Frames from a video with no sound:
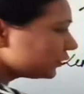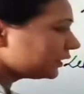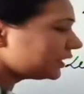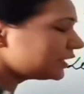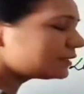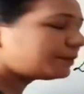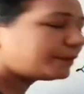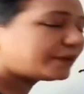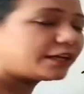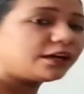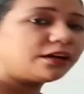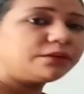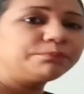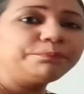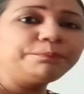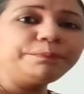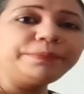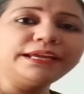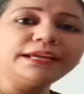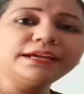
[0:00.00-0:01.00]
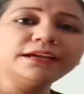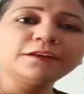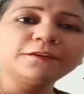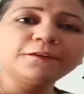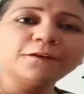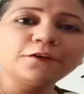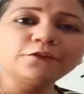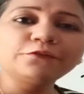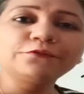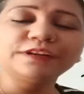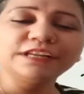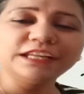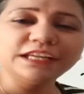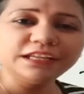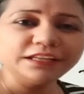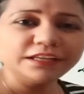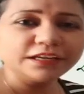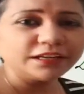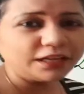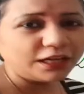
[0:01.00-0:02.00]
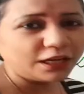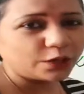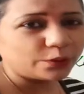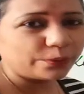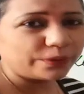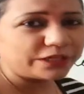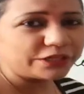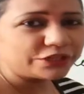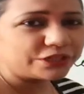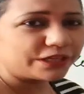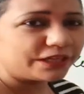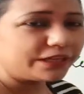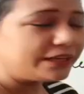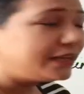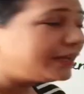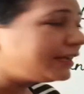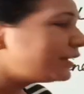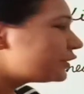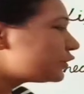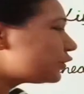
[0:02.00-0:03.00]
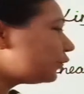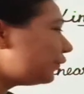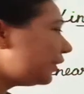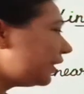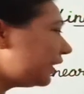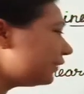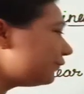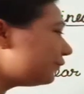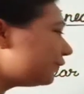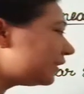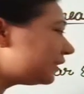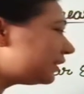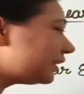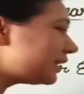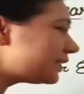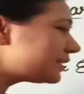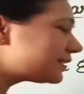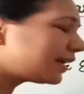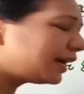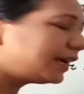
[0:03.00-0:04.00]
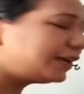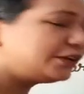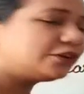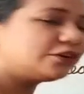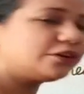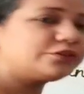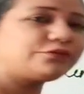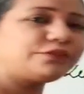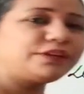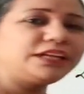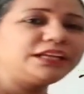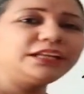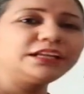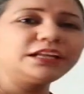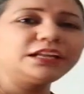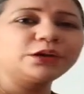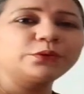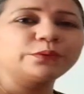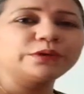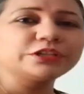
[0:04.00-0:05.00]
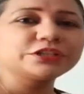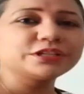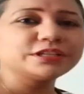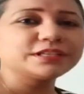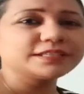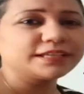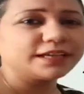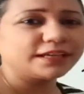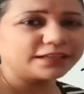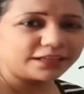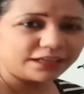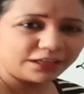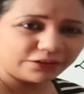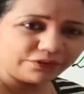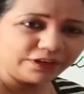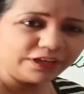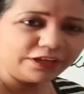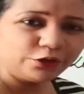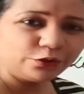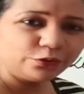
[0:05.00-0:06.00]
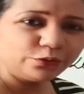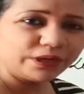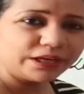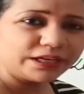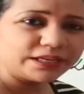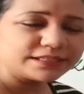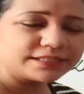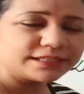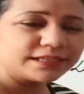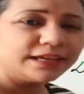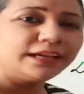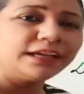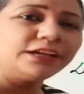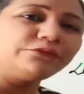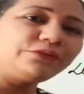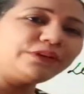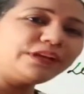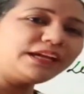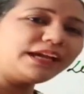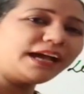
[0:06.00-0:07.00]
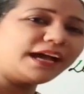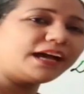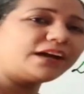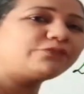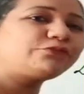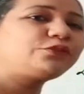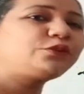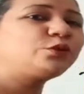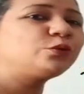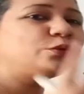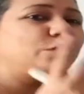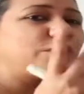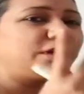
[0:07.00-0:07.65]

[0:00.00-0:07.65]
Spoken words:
this become pair of linear equation. So whenever these kind of linear equations are given to us, we have two